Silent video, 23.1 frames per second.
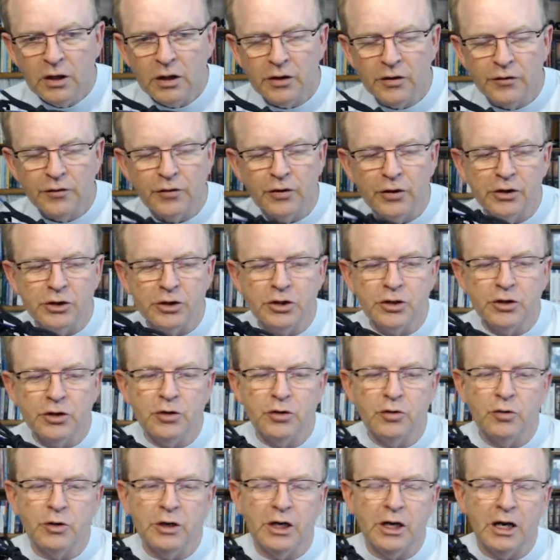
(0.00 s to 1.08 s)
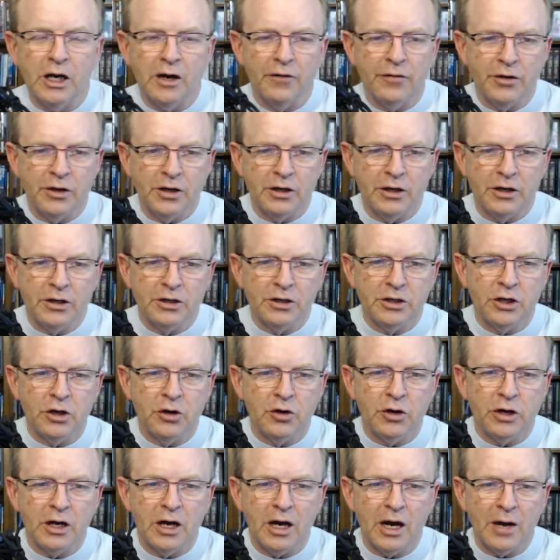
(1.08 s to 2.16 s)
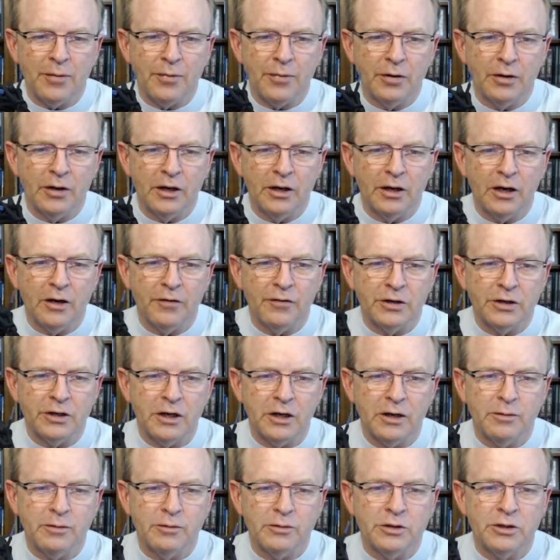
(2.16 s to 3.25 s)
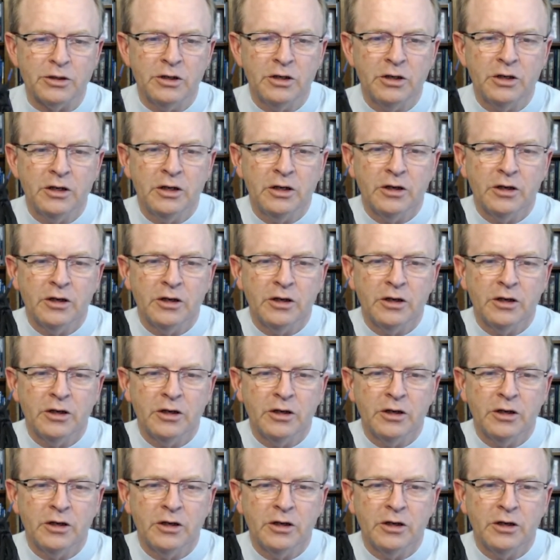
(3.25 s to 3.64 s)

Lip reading: In the front of the shoe, we have the toe cap, and oftentimes